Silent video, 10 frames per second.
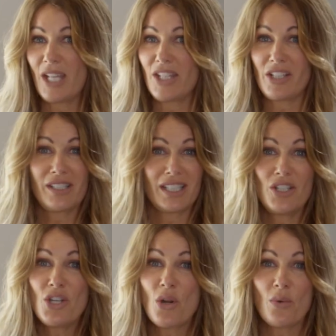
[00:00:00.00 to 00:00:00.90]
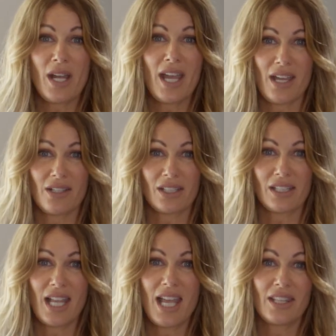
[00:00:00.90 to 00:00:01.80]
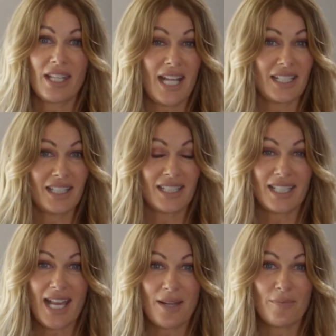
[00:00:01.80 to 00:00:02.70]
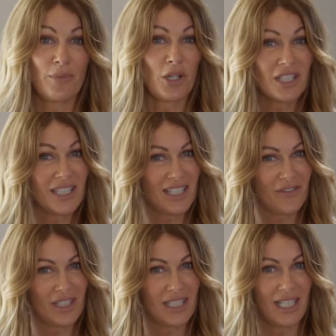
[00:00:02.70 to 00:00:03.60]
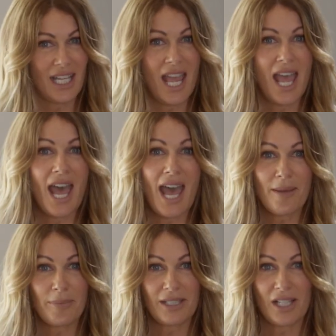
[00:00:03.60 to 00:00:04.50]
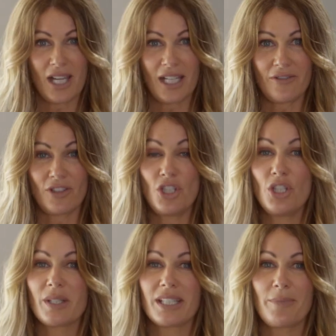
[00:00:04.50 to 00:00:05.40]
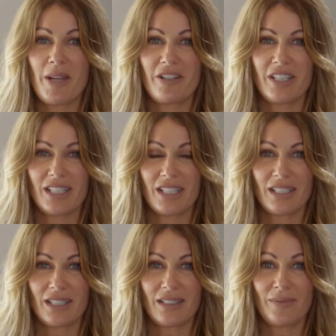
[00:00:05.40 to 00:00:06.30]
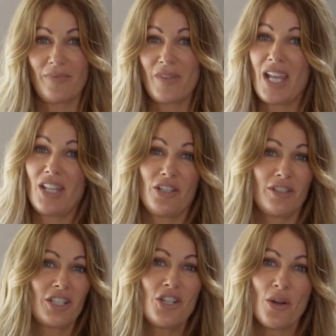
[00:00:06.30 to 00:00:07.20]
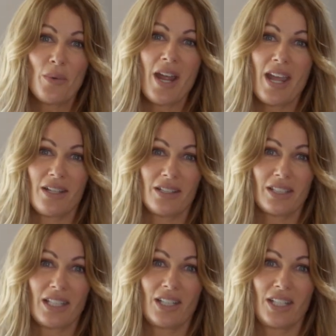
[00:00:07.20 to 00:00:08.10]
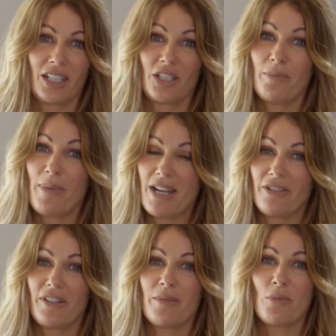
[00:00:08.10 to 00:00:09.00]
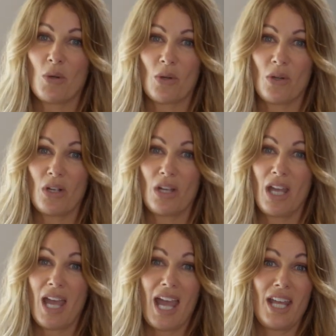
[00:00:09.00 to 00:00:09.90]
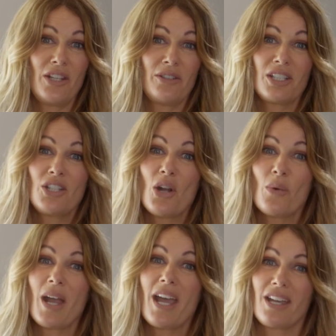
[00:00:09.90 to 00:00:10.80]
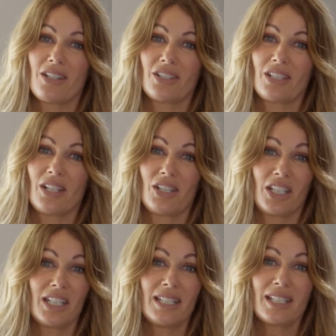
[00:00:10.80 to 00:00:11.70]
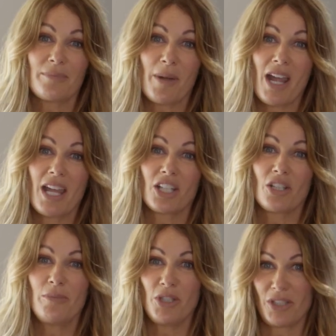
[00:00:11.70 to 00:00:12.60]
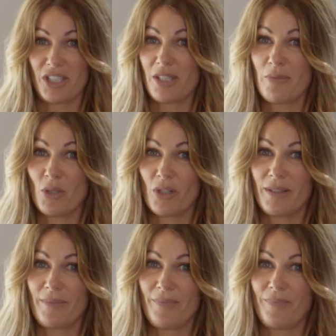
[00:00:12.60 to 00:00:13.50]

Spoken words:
There is nowhere else that has the same positivity, appetite for new experiences. There is nowhere else that could benefit more, and there is nowhere else that could inspire a community more.